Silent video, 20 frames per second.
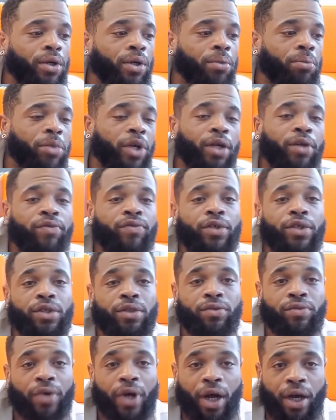benefits
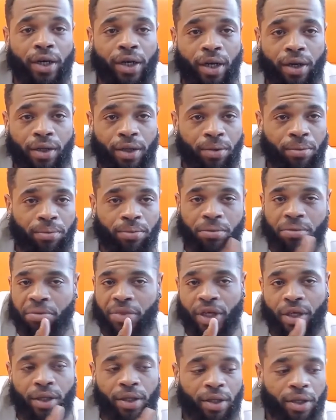you've gotten out of them,
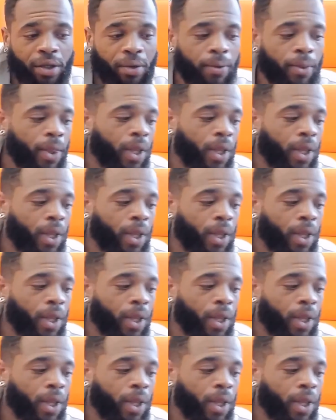anything.